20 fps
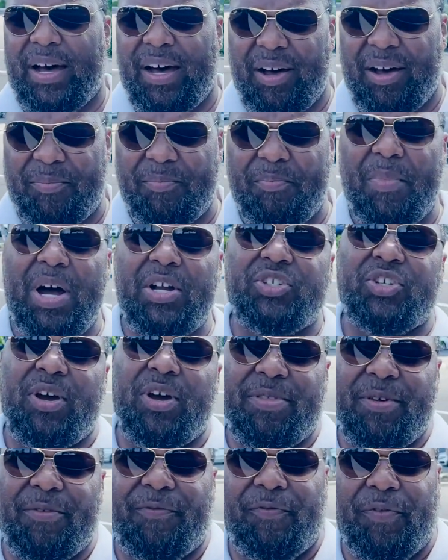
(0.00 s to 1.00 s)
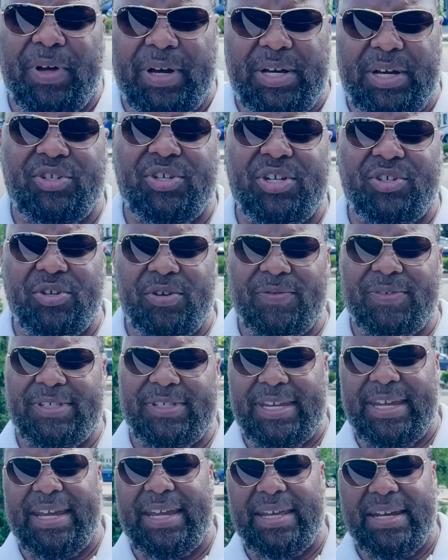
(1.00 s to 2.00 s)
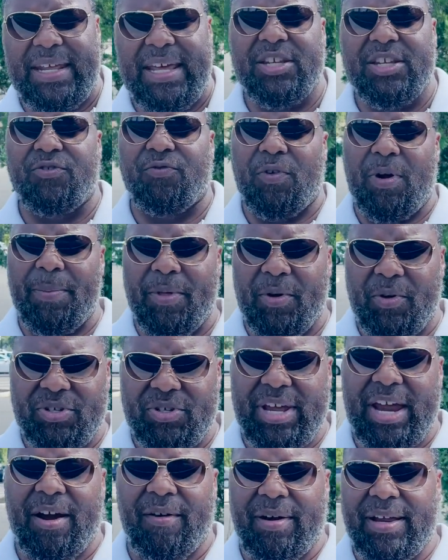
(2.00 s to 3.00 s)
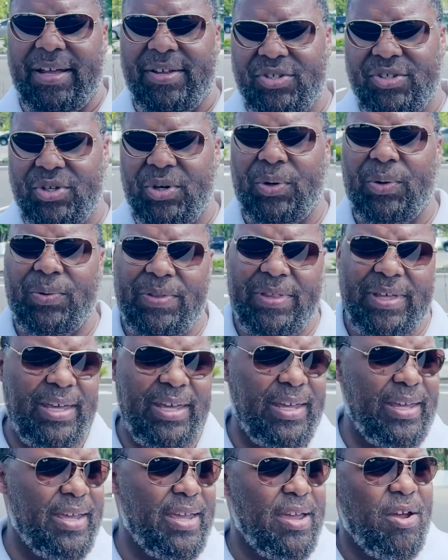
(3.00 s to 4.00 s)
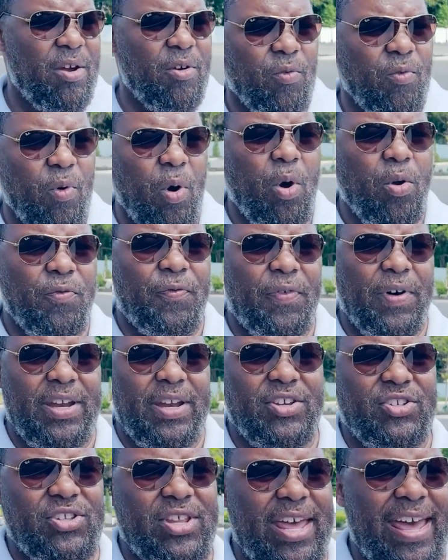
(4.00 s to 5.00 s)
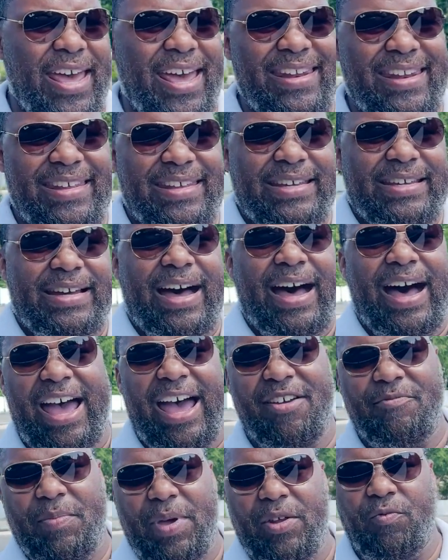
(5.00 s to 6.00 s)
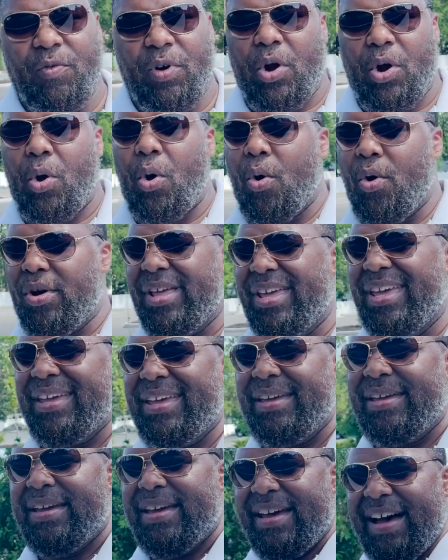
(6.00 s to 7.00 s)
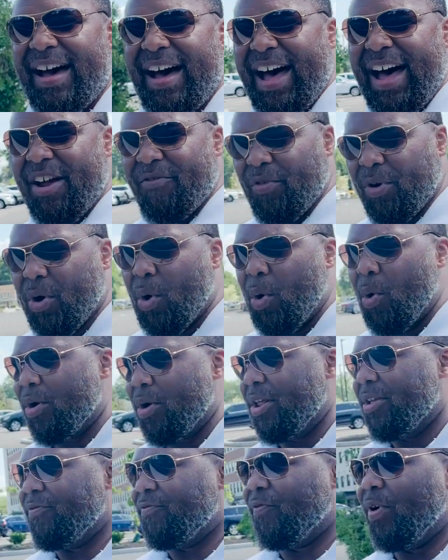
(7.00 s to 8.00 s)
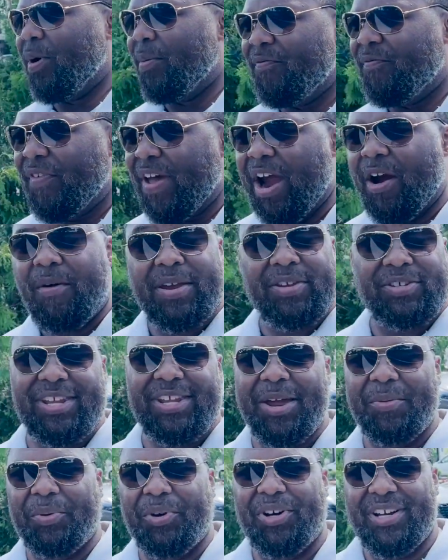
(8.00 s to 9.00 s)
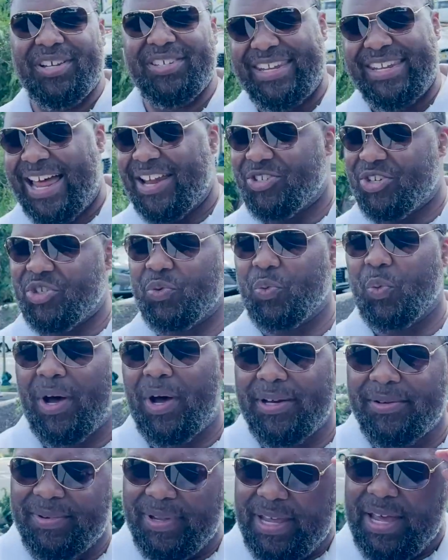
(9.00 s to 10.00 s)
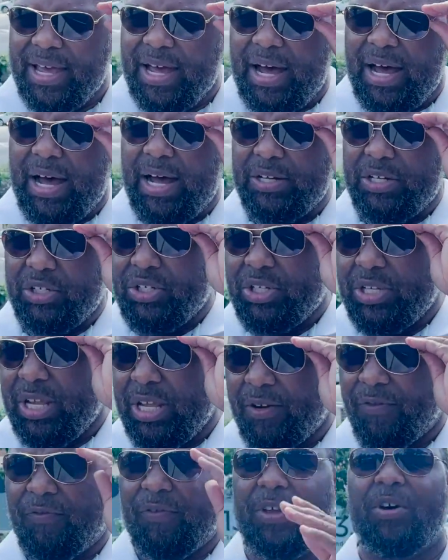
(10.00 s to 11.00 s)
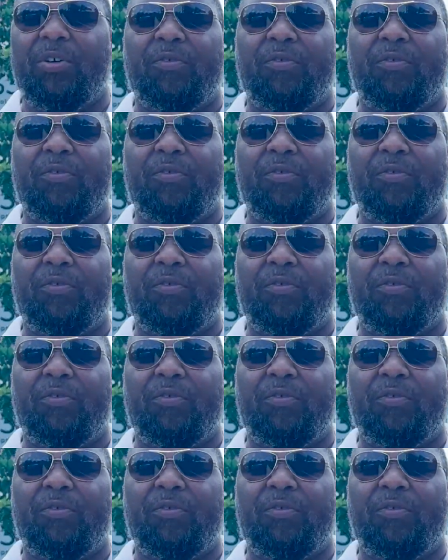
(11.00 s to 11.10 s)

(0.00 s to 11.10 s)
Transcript: Much of the footage that you've seen is from those areas. So the road footage that I've been recording, I've recorded from various neighborhoods, not just one, just to get a feel